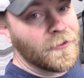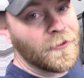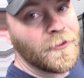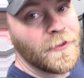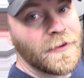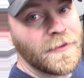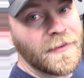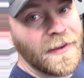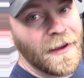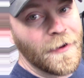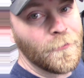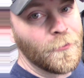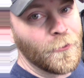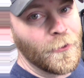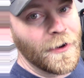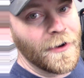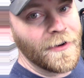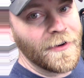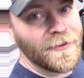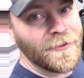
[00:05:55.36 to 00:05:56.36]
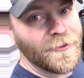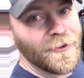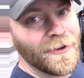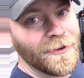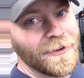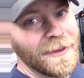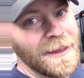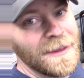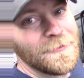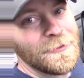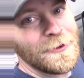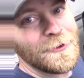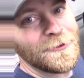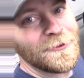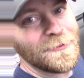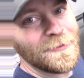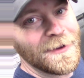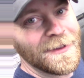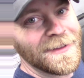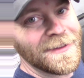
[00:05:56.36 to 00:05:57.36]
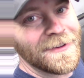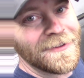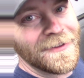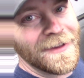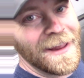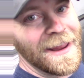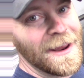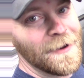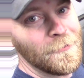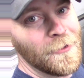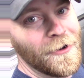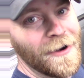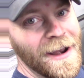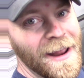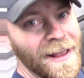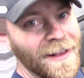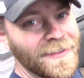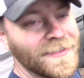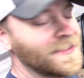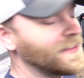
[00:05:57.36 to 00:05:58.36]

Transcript: only temporary, so I'll keep using my little hammer axe